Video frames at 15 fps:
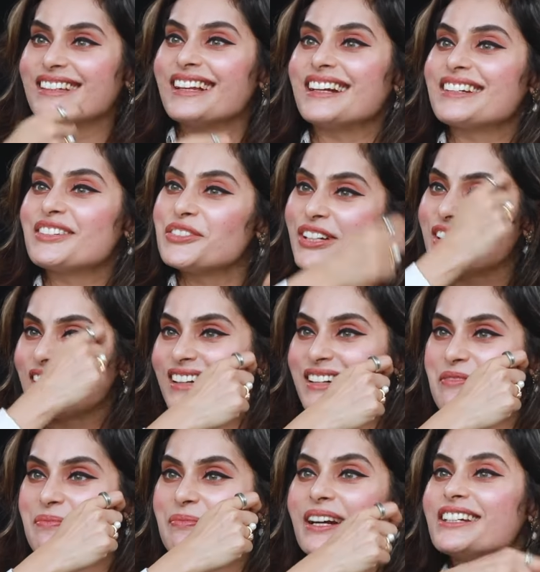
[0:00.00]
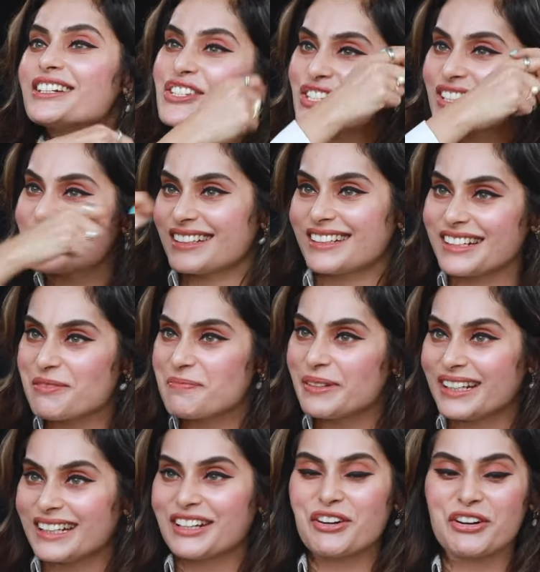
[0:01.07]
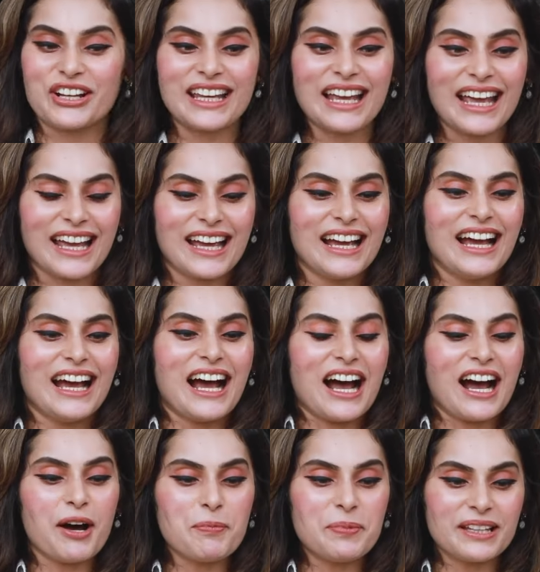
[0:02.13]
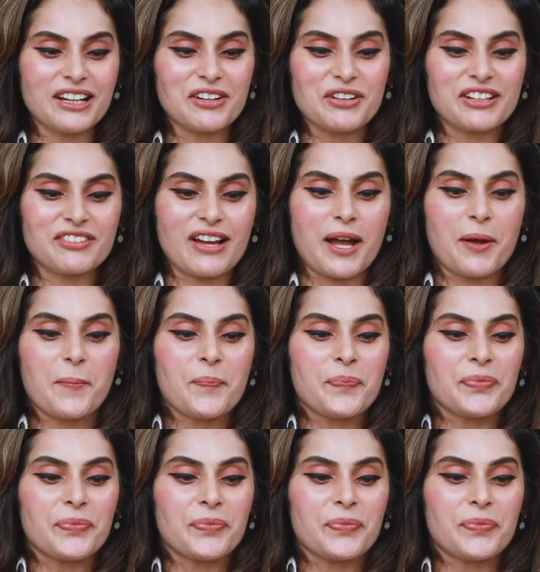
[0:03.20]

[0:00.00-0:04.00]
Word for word: that madichu ribbon. Okay, apdi da varuven.